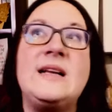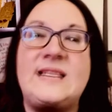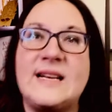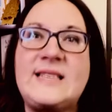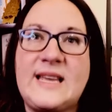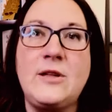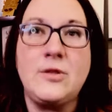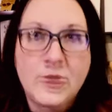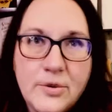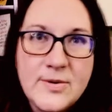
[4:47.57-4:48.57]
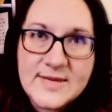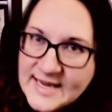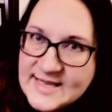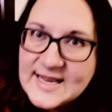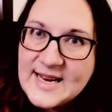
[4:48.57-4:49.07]
Does he lose
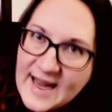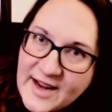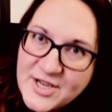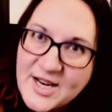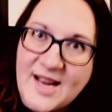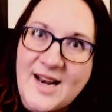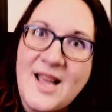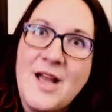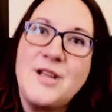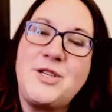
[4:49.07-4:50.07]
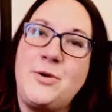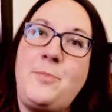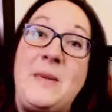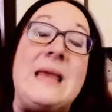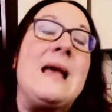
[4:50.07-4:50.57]
his connection to
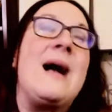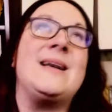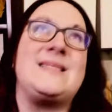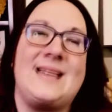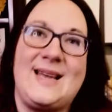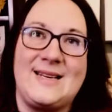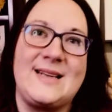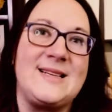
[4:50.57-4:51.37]
being Icelandic?